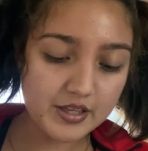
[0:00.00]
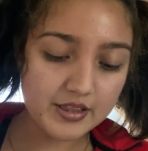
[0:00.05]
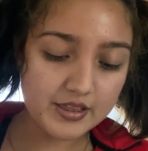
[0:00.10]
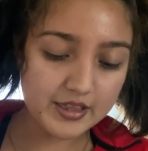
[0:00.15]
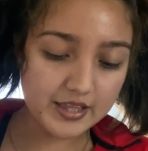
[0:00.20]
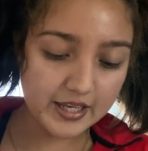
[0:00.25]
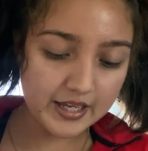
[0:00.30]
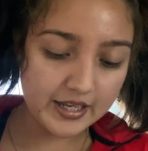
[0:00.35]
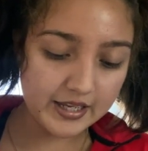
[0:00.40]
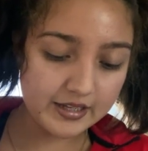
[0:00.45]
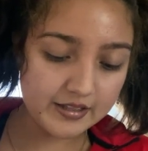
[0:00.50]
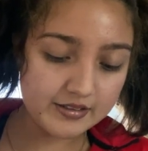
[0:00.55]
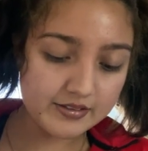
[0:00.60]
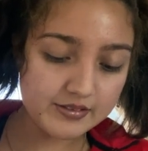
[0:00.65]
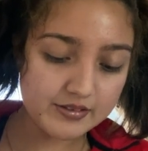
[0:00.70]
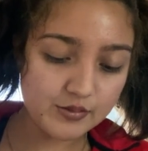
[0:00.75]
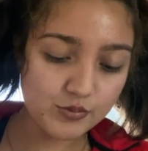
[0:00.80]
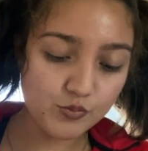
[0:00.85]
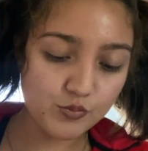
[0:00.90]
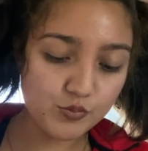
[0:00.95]

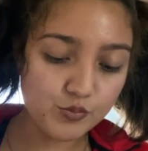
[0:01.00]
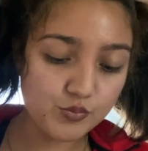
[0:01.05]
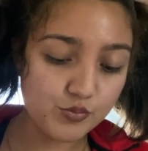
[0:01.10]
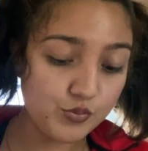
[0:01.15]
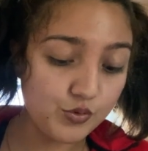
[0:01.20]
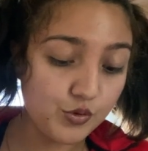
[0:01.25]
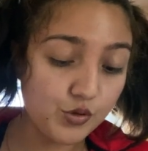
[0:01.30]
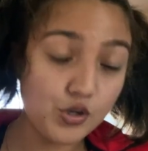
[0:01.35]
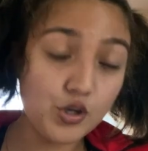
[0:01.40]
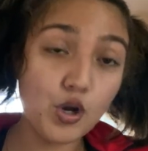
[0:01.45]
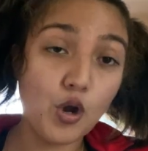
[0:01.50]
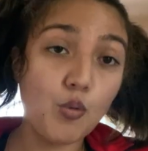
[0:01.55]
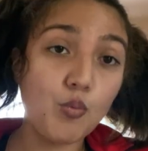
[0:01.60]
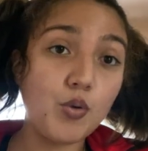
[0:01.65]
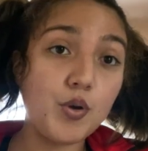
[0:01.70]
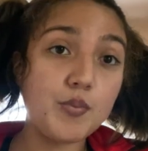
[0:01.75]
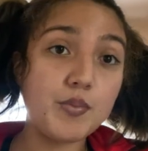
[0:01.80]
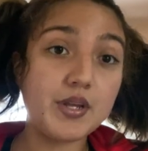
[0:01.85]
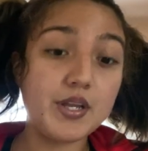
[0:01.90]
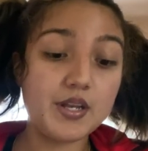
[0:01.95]
things, you know,
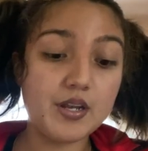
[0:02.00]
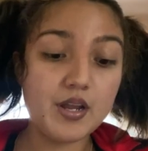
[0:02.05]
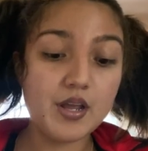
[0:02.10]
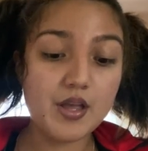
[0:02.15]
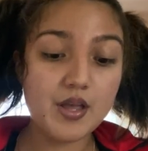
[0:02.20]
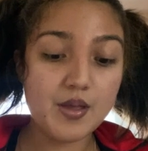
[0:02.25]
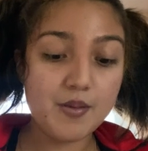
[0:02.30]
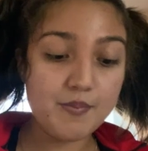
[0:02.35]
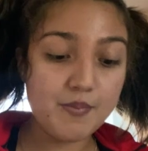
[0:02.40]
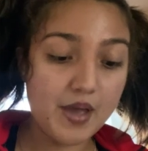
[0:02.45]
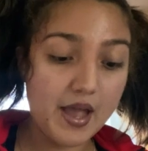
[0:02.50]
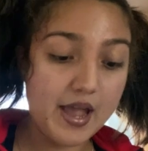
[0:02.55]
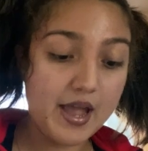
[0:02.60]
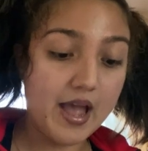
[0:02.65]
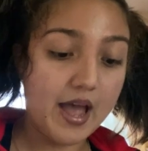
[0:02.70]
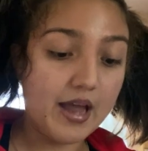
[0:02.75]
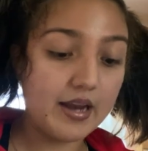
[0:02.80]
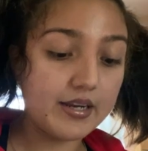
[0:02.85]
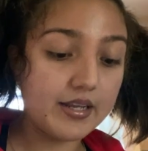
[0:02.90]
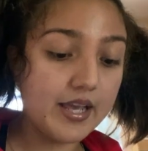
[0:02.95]
women may
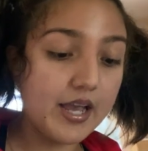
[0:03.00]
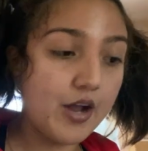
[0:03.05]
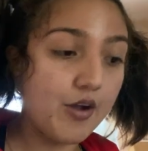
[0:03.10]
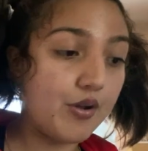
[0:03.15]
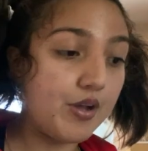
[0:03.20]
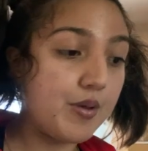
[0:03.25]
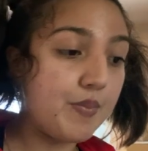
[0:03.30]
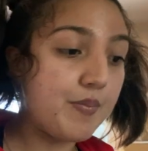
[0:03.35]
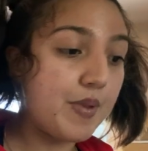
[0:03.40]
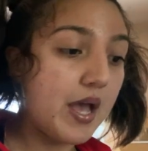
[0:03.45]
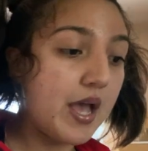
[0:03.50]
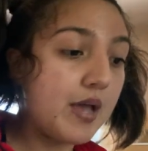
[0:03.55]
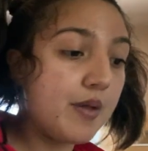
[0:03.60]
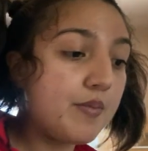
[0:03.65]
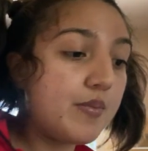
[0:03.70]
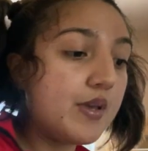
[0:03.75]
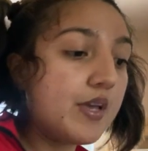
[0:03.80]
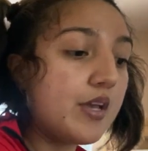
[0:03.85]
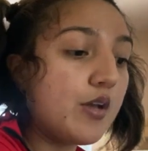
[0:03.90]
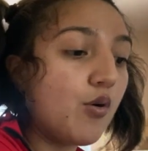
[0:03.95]
have to carry a
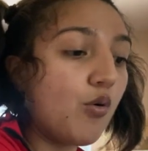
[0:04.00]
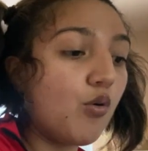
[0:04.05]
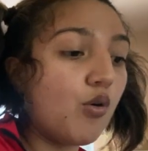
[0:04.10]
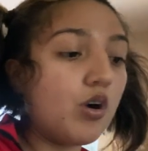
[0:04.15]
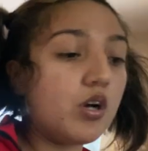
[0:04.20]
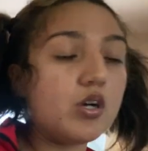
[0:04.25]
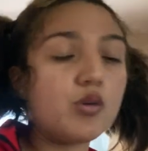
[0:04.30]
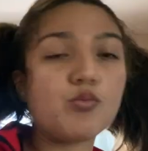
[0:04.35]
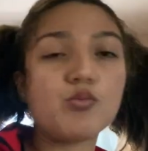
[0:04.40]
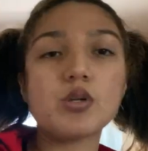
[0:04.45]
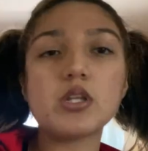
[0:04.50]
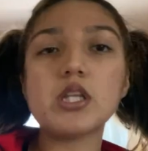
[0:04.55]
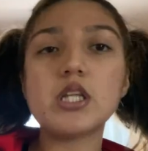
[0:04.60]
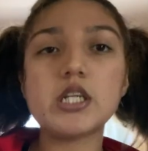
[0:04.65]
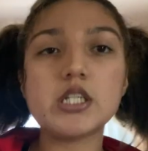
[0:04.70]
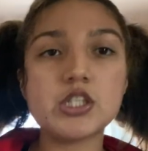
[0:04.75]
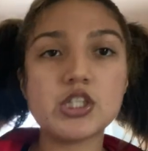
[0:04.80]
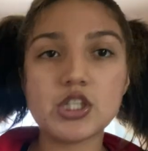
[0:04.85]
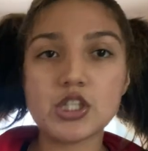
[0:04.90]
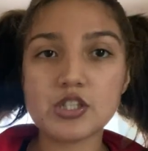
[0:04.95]
baby, or
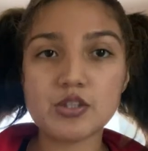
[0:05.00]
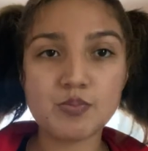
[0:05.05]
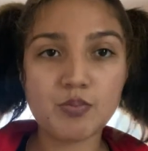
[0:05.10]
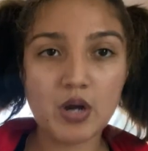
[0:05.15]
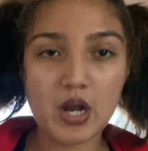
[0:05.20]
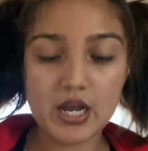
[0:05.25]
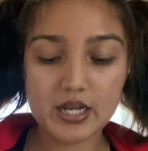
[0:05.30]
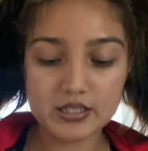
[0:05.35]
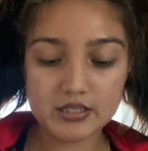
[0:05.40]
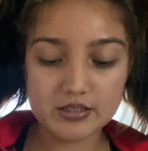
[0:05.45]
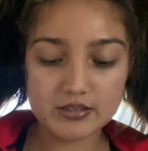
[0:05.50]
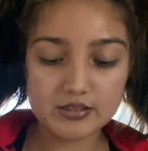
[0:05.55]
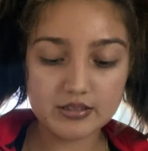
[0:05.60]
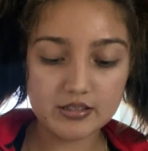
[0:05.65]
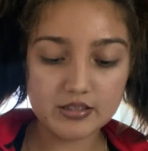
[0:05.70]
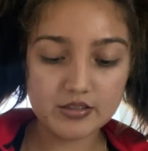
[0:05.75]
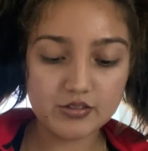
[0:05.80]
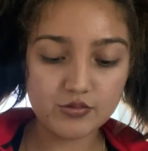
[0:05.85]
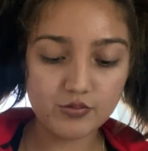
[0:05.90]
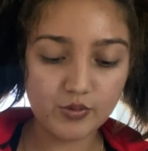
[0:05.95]
religious
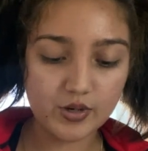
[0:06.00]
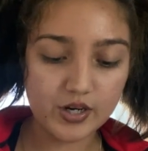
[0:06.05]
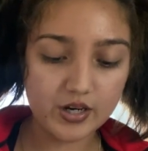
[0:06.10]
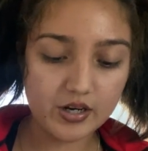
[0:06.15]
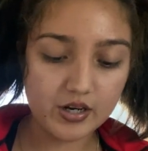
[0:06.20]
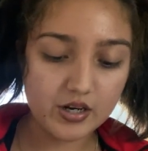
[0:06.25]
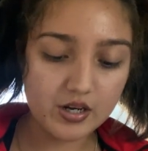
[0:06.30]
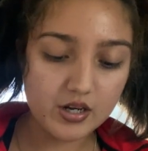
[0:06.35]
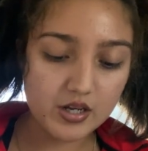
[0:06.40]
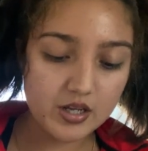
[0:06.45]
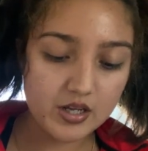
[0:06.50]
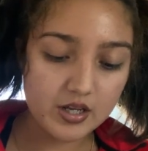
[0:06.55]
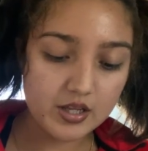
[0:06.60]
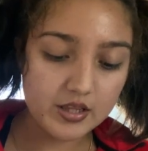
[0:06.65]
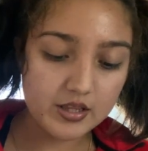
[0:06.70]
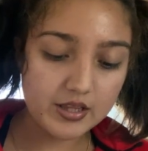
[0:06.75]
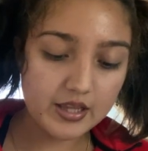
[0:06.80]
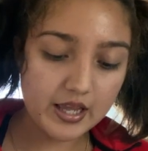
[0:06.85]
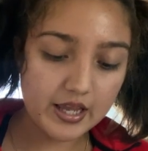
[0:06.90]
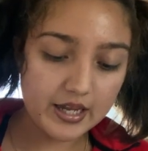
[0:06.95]
practices where
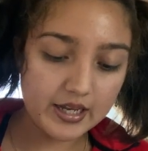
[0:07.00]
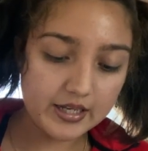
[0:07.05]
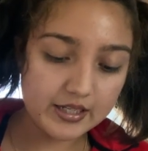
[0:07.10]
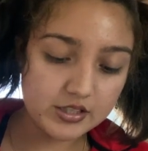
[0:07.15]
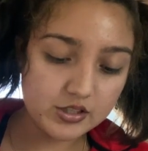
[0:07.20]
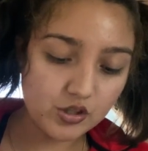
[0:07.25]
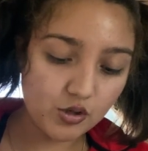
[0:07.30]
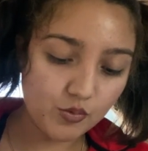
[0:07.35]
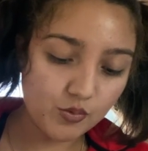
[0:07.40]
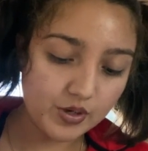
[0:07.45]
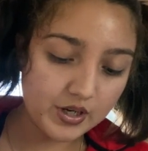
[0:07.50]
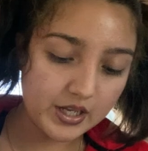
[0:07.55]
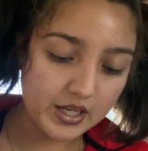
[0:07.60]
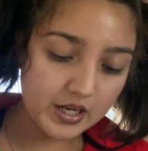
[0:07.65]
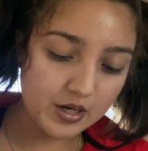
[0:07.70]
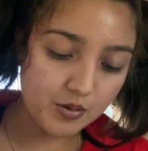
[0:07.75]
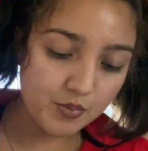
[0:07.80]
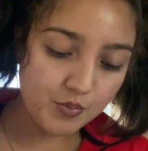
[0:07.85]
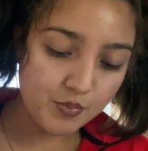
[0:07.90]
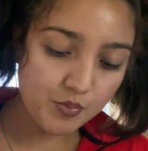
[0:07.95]
they don't want to get
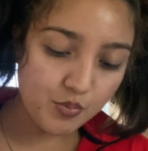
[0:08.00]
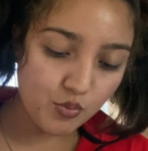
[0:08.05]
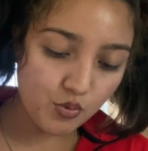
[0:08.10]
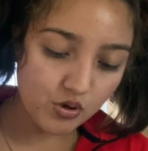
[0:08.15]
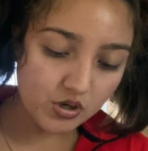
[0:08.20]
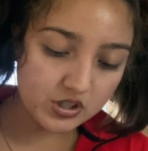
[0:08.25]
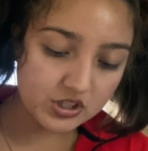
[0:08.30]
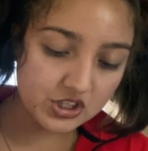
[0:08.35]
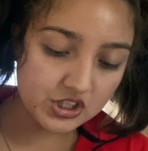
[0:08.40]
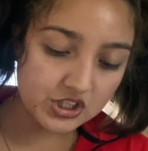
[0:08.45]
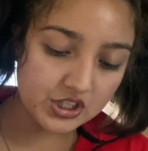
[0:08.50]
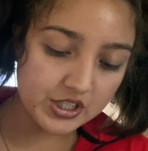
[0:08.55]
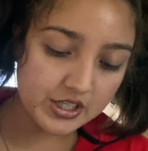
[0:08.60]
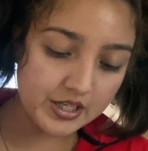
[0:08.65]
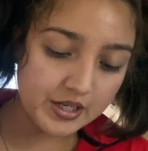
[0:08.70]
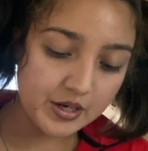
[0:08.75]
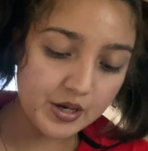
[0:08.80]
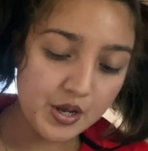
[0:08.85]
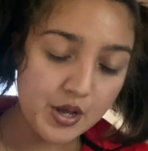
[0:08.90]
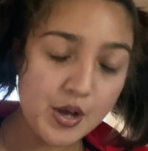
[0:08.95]
an
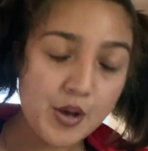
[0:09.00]
abortion.